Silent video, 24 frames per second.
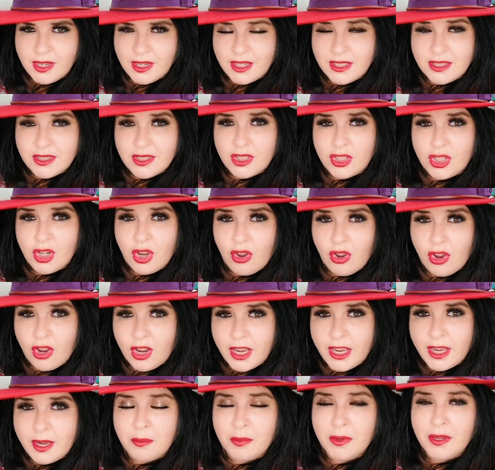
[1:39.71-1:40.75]
It's
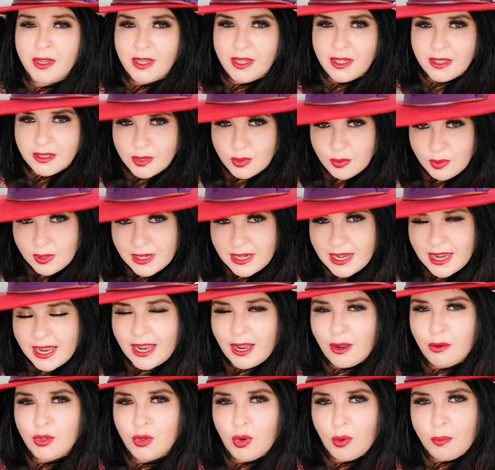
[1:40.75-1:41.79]
time to
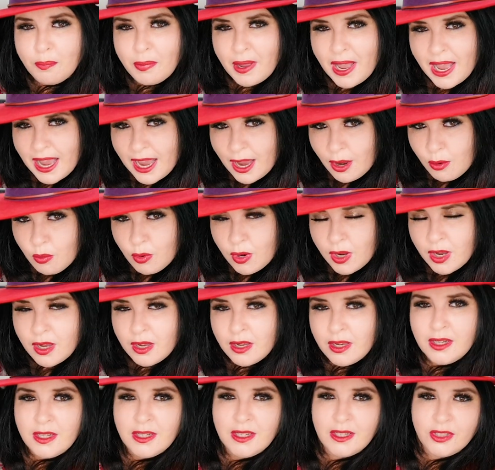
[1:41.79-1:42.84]
allow your power